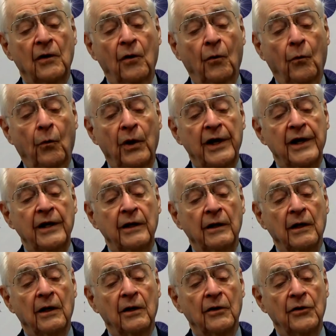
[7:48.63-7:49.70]
We
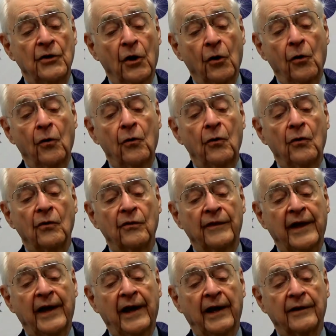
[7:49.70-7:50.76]
know
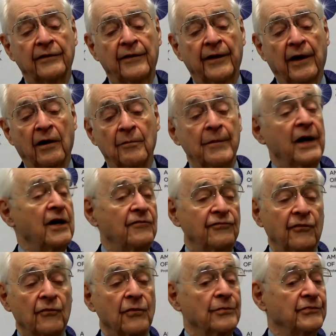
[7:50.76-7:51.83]
that there are many
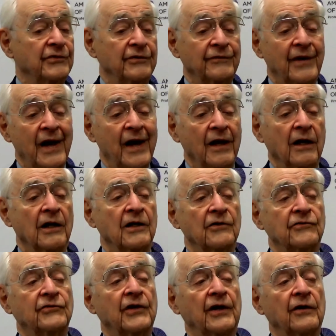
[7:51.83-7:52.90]
forms of ganglion
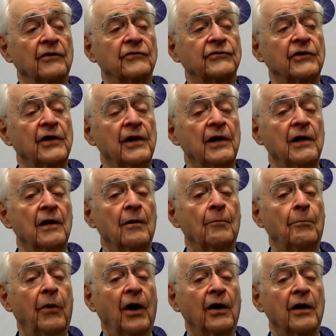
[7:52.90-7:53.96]
cells,
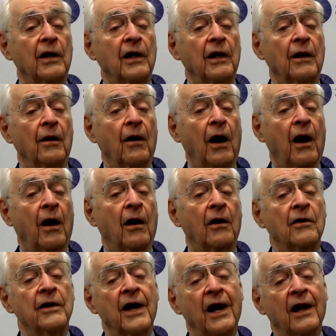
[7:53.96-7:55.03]
but our
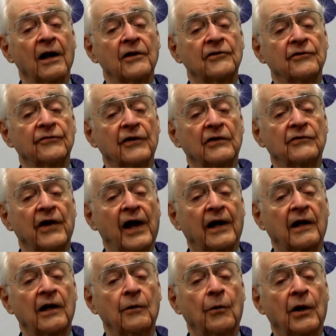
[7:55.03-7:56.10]
knowledge of
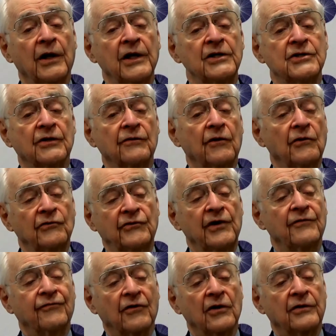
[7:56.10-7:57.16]
exactly what each of those
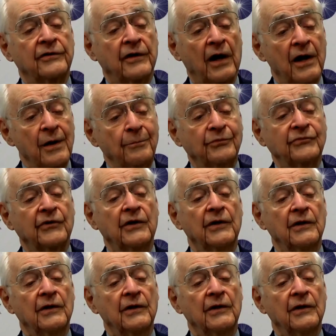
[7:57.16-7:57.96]
different types